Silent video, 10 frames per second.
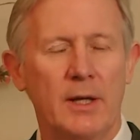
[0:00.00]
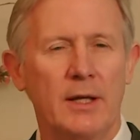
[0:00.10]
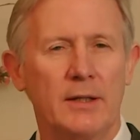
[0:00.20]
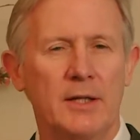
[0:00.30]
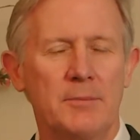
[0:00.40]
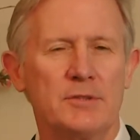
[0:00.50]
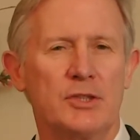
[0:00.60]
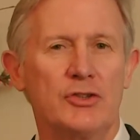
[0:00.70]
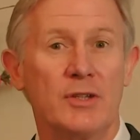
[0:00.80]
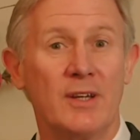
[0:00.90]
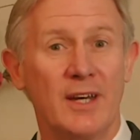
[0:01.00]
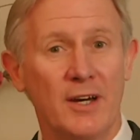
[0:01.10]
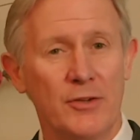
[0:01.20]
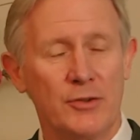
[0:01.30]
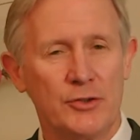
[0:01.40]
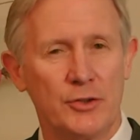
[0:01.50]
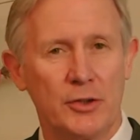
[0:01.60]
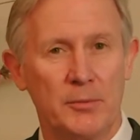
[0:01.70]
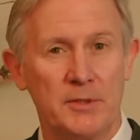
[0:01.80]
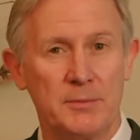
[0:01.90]
In a deposition, the other attorney
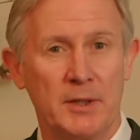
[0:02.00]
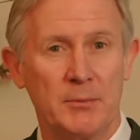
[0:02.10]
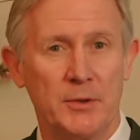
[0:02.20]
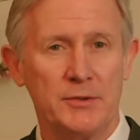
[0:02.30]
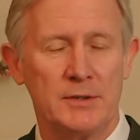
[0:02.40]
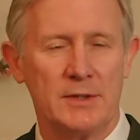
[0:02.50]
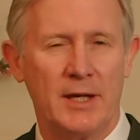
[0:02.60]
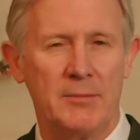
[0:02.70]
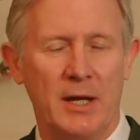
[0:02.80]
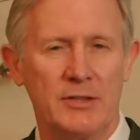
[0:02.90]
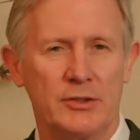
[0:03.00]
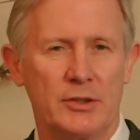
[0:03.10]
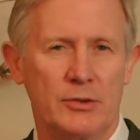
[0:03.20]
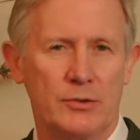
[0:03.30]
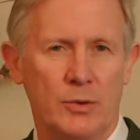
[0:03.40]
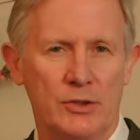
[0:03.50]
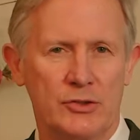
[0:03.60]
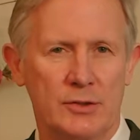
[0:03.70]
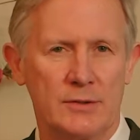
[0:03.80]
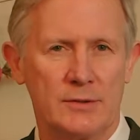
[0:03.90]
will be spending most of the time asking you
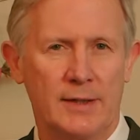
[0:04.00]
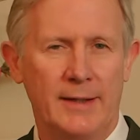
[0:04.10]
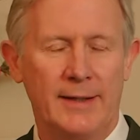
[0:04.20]
questions.